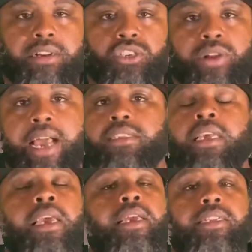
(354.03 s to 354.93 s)
the tracks.
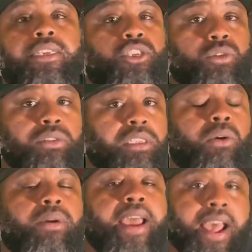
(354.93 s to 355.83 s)
These Ukes
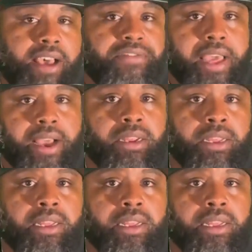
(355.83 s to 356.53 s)
don't have that.